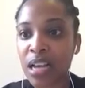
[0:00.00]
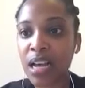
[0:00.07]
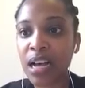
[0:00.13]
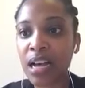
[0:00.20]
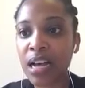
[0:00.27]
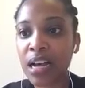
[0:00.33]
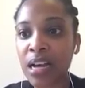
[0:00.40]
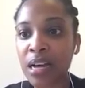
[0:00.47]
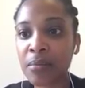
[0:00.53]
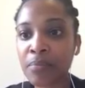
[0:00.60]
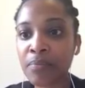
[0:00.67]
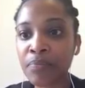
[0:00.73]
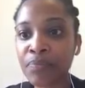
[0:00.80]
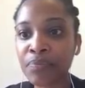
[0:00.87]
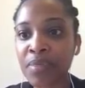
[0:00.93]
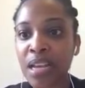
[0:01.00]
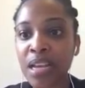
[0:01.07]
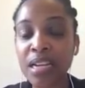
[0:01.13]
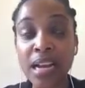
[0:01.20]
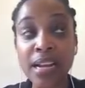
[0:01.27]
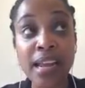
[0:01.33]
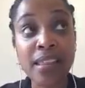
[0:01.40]

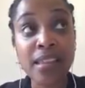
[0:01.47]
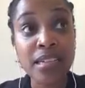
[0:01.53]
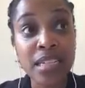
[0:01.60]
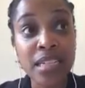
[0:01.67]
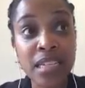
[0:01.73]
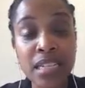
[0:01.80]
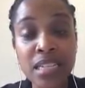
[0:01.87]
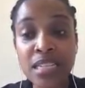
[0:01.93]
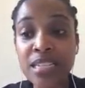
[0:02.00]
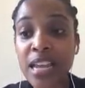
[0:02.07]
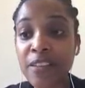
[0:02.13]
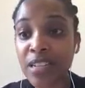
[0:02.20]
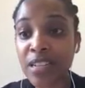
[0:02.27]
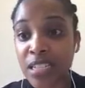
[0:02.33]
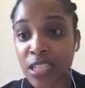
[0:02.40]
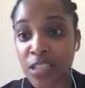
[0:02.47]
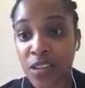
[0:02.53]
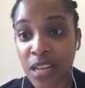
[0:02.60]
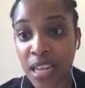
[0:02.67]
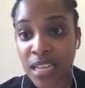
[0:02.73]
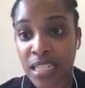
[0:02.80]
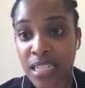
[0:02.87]
Another D is
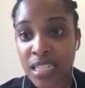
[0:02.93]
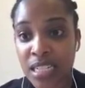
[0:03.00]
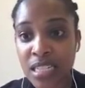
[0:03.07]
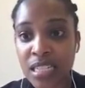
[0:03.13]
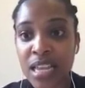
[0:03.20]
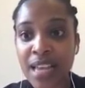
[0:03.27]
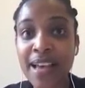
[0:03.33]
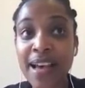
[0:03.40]
diverticulitis.